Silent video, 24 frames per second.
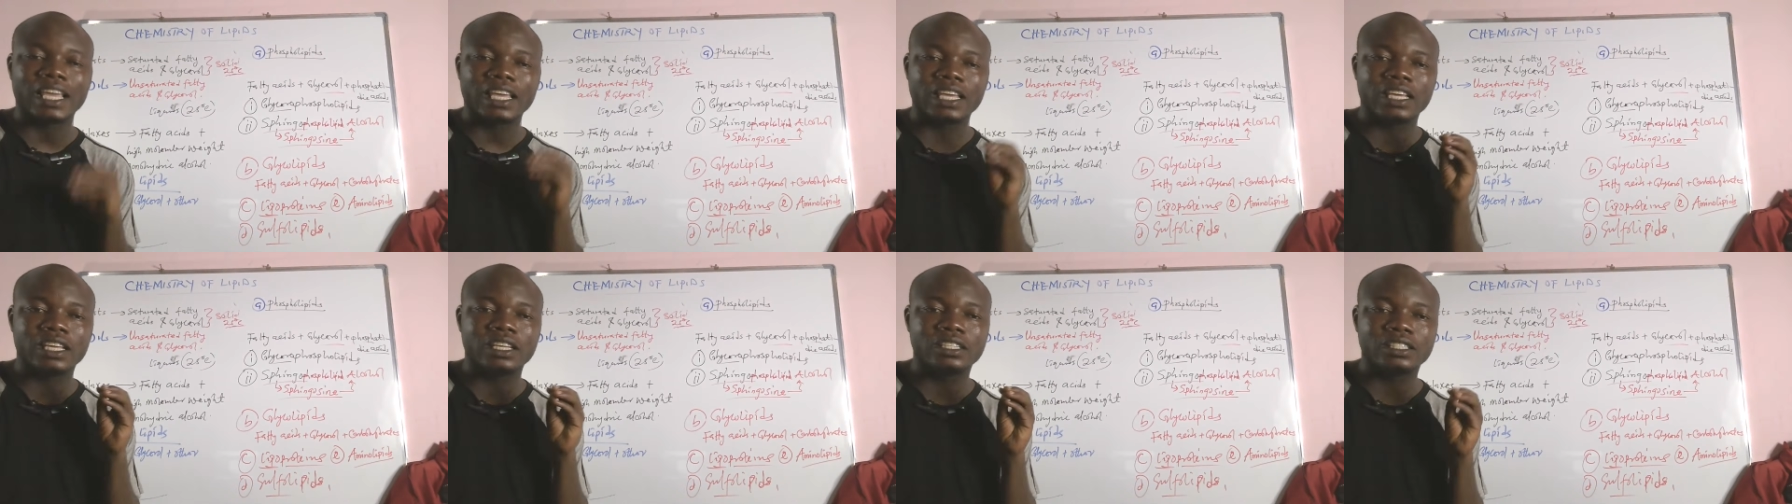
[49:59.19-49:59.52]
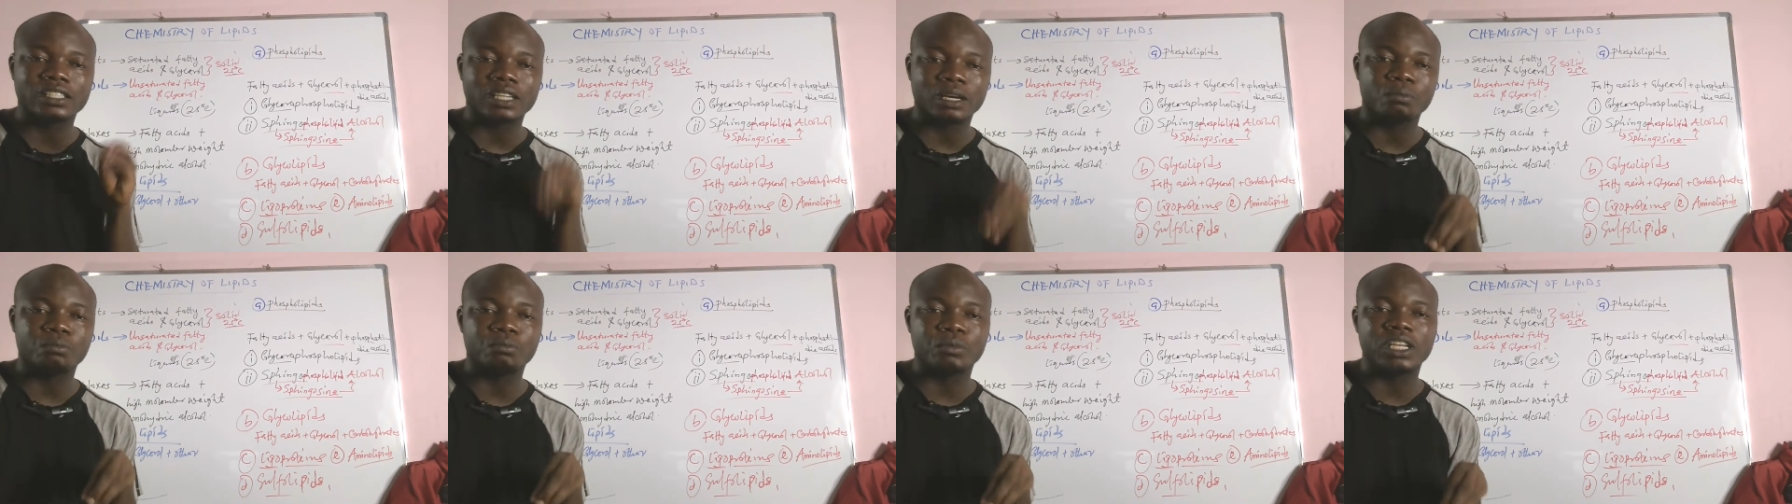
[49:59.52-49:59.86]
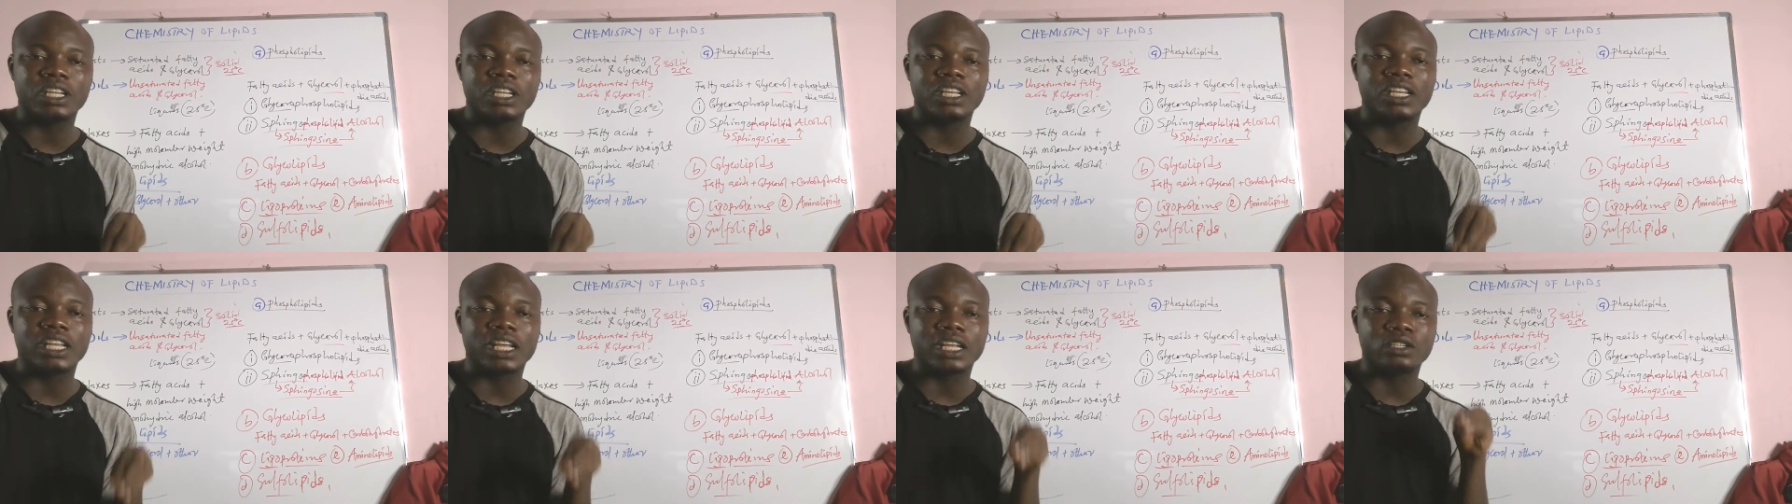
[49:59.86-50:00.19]
like
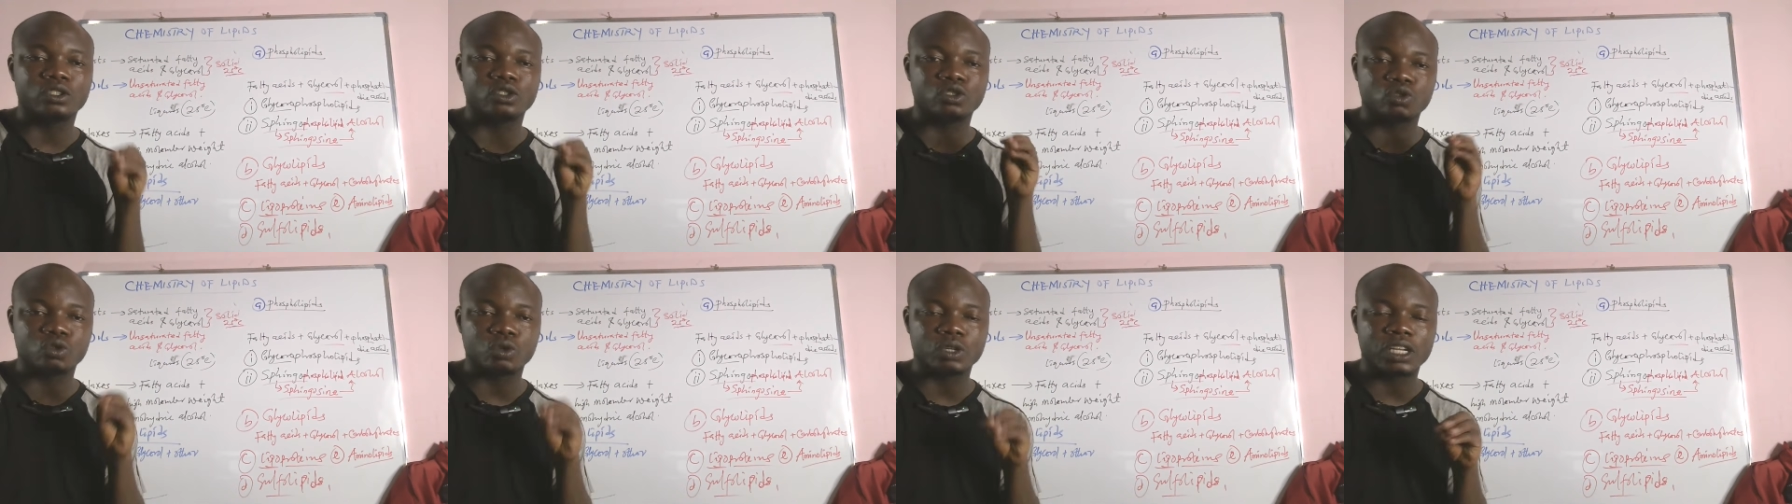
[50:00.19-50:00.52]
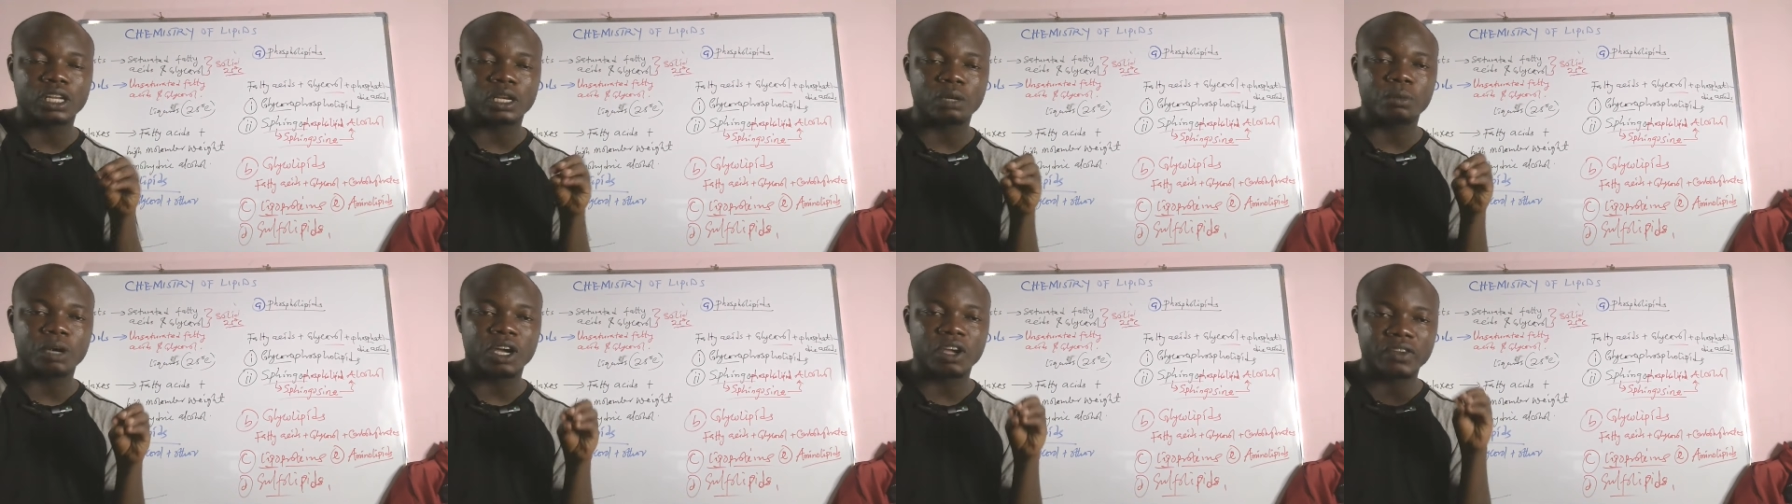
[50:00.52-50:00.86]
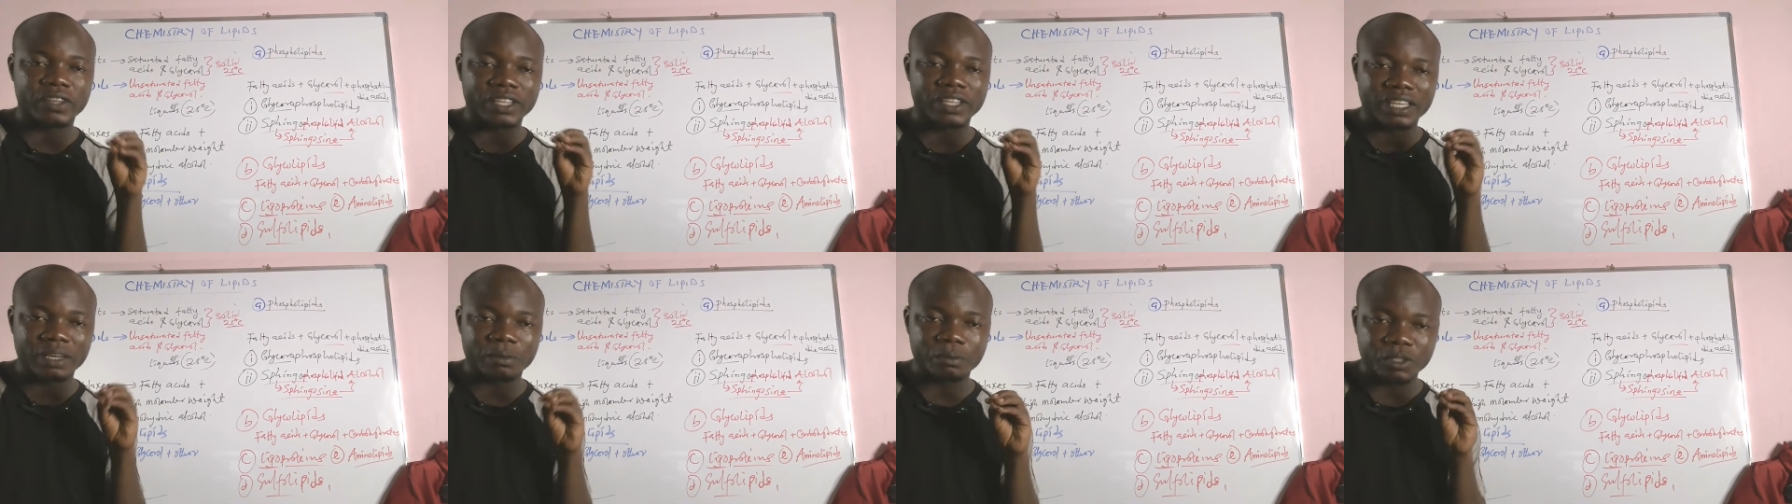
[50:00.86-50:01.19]
somebody that studied
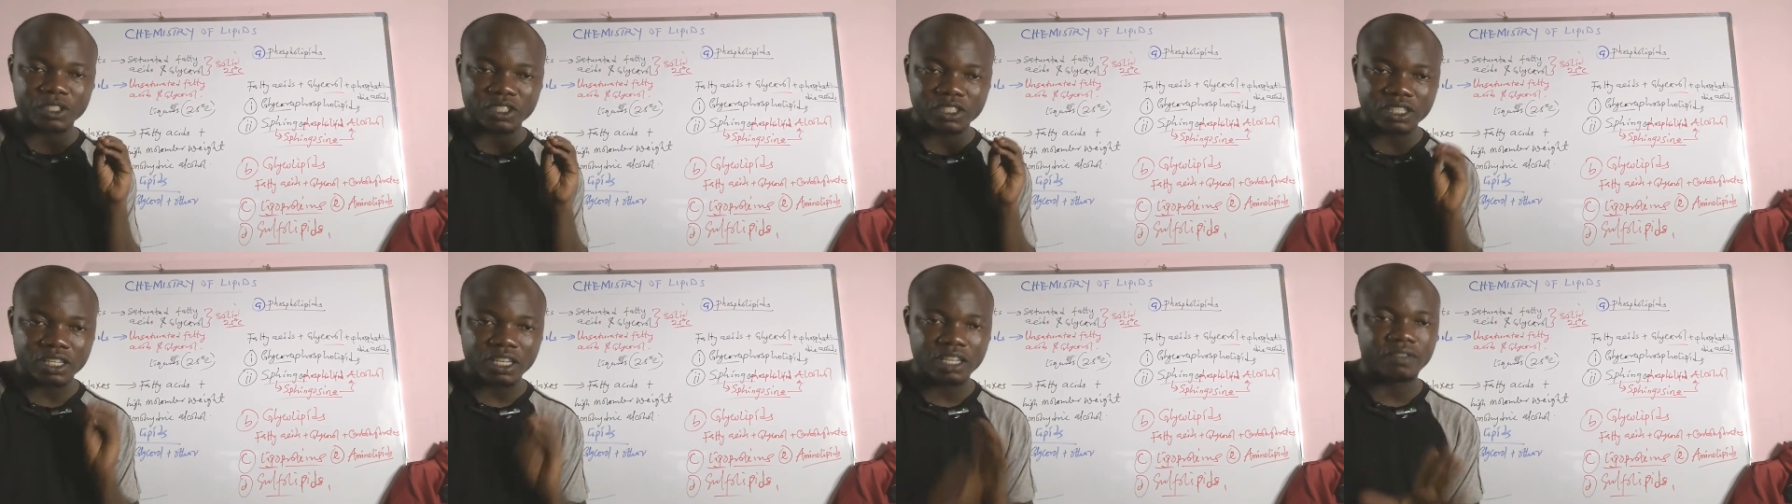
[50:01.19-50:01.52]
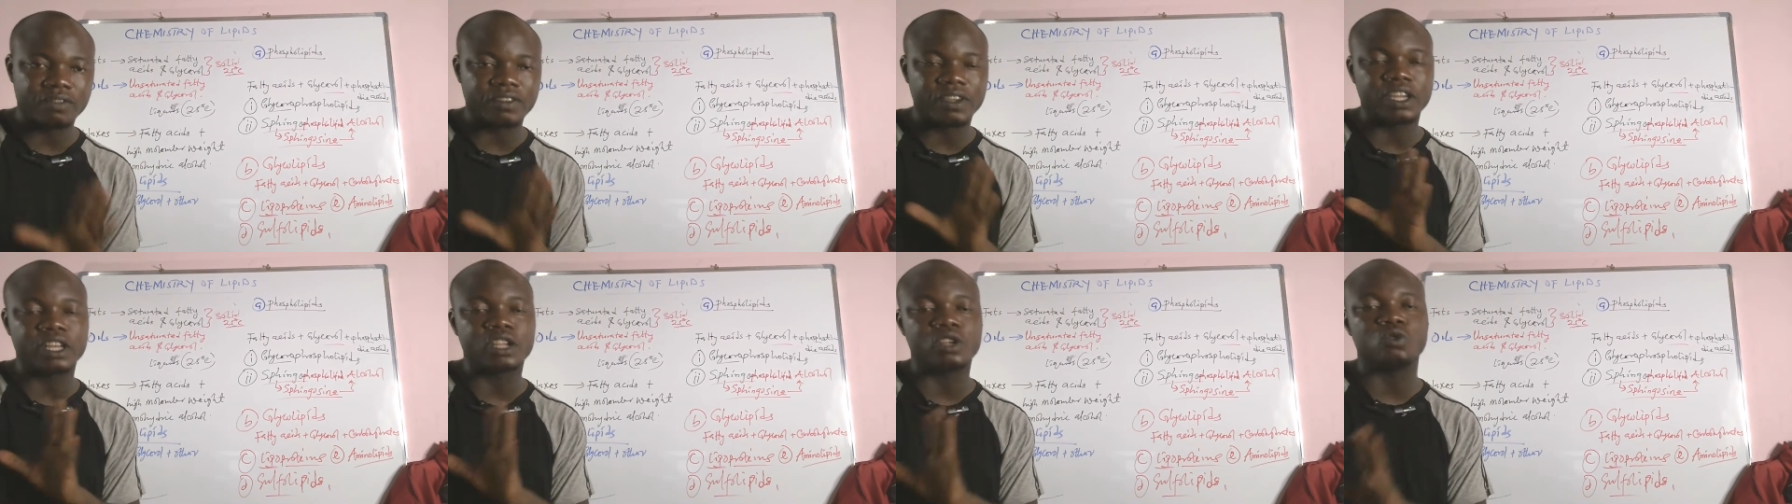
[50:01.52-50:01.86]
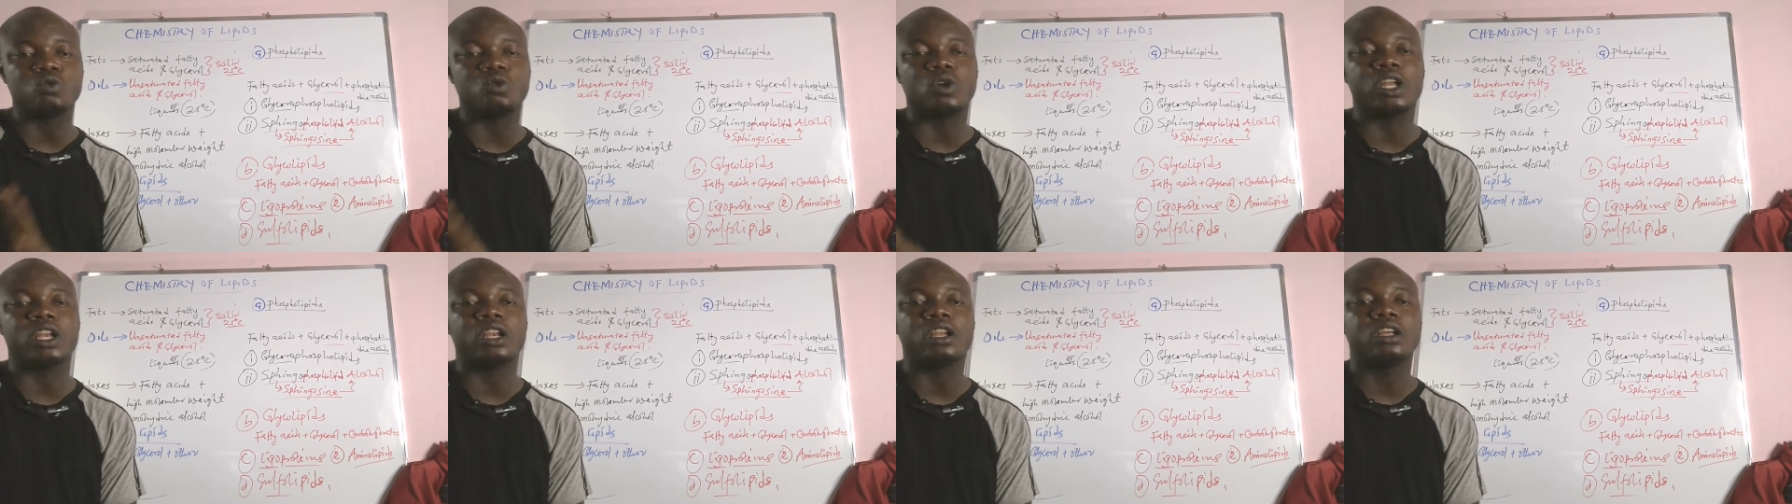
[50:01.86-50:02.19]
biochemistry
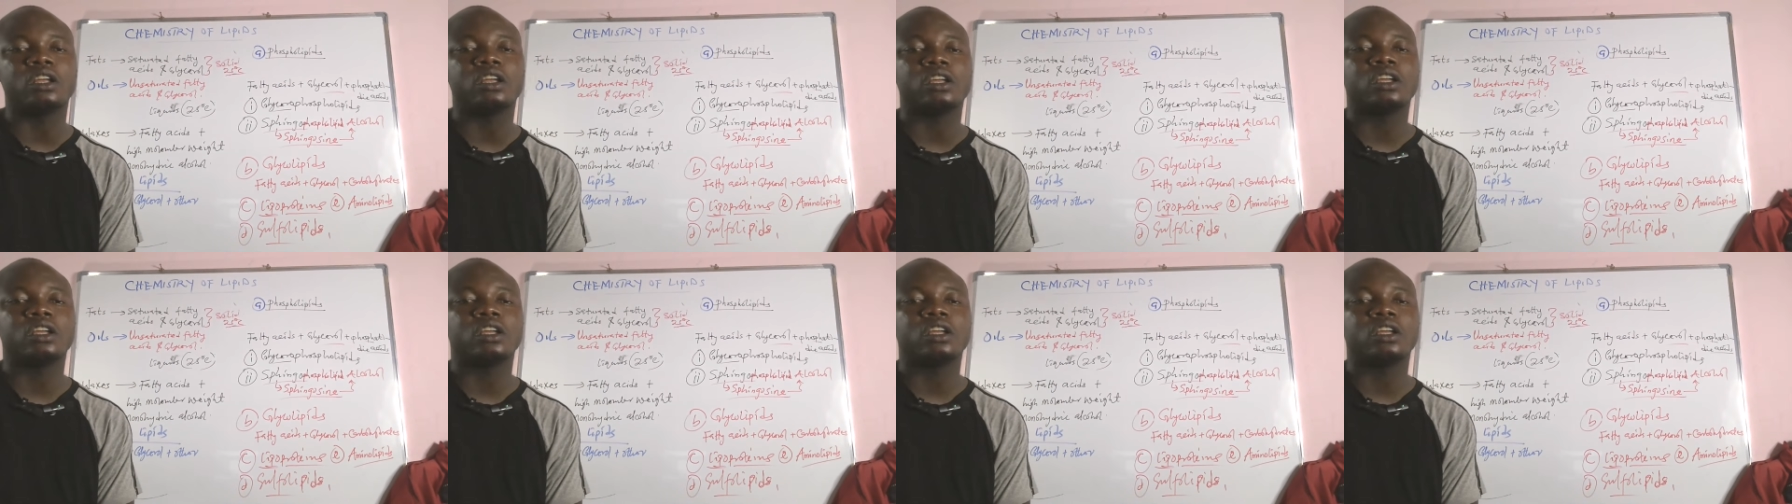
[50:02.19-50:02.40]
very well.